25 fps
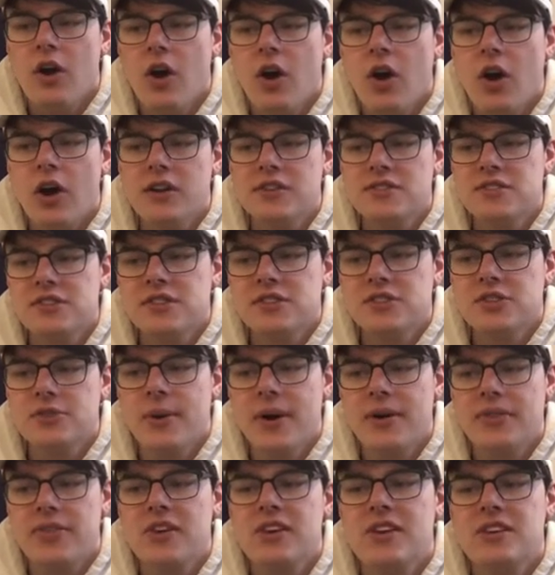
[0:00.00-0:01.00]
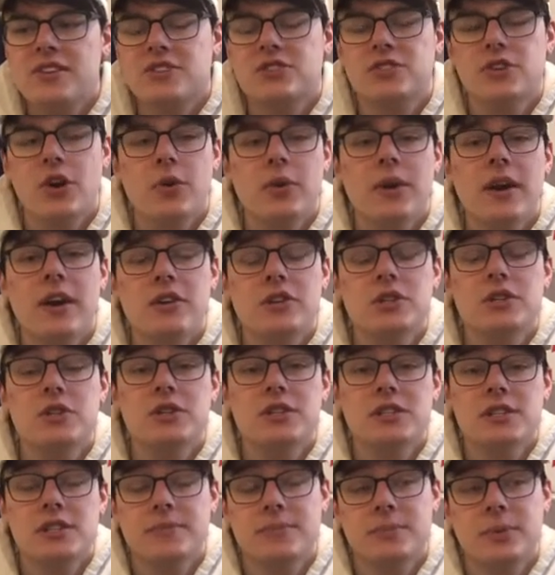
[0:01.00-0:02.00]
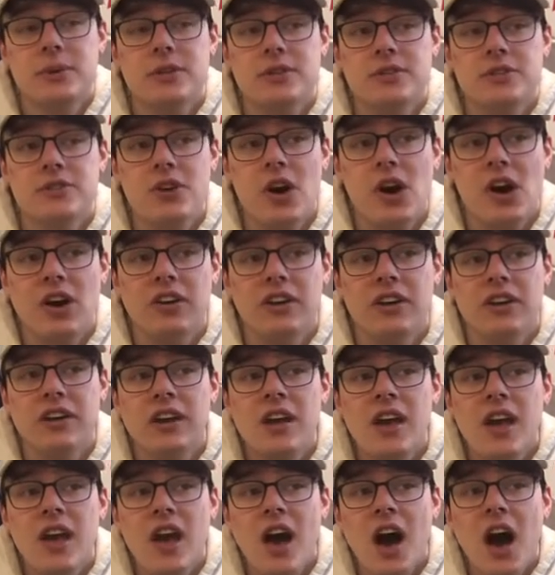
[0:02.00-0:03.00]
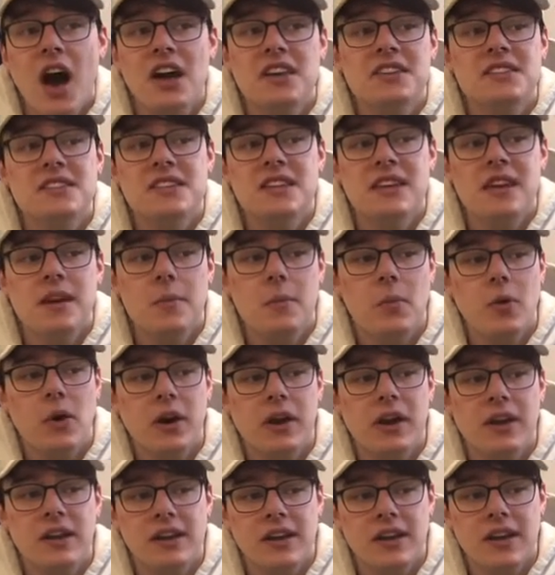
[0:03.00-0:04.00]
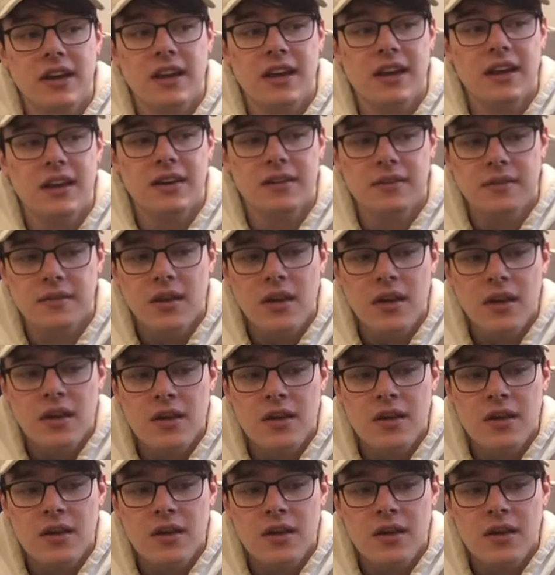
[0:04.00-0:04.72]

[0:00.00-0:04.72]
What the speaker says: Honestly, too, I think his zone entries is pretty solid. I see him working in